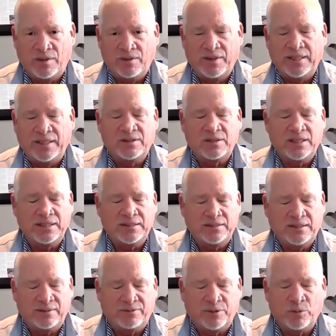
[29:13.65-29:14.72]
that's
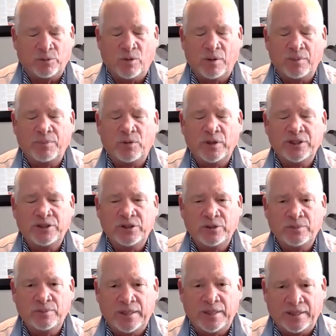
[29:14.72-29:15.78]
listed for
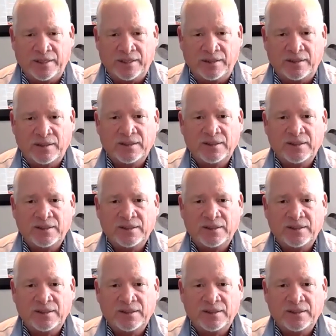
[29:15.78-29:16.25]
1.2 million